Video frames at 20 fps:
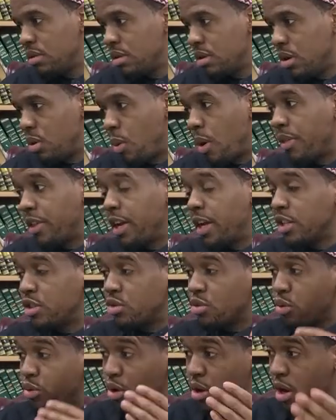Whether that's
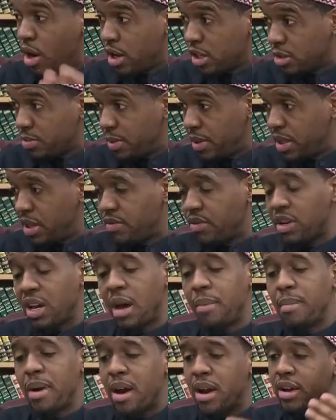through your husband, if you're not
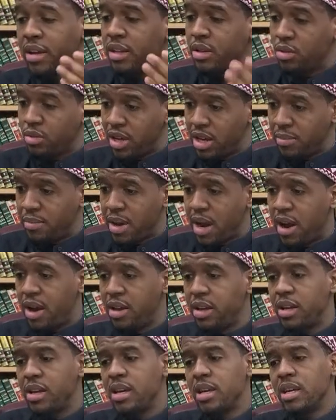married, you get married.
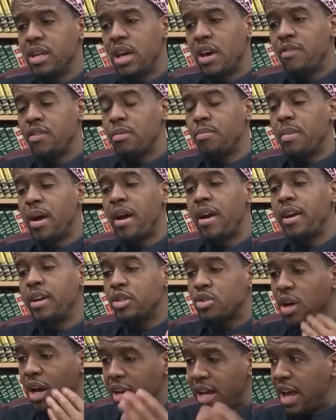If you're married,
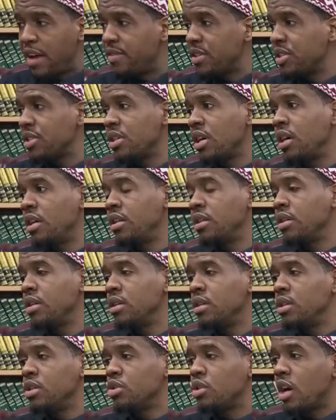try to have a son,
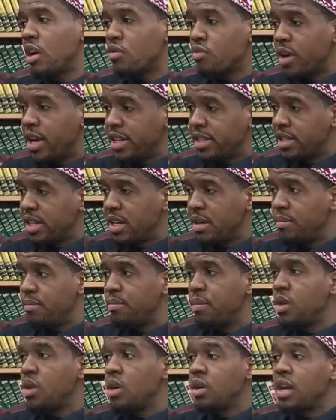try to raise him.
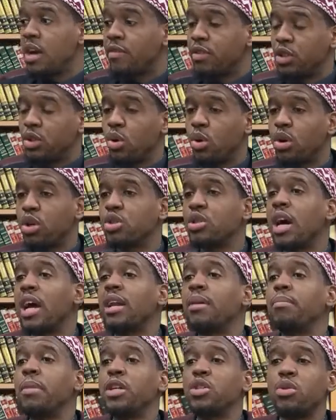You have a daughter, try to
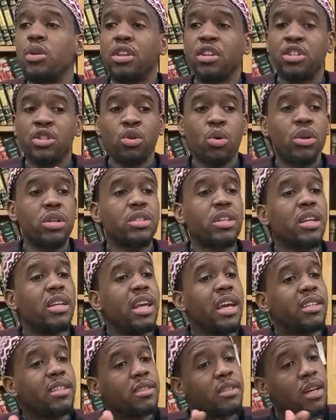make sure that your daughter is
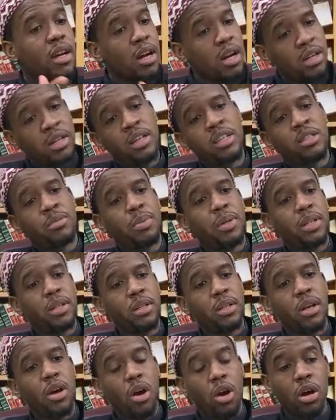connected to her husband
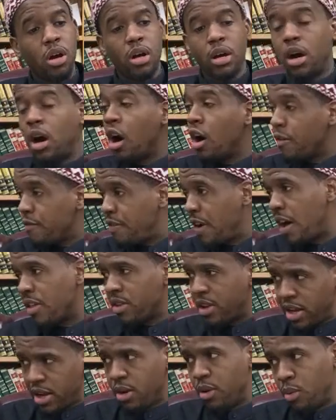or her father.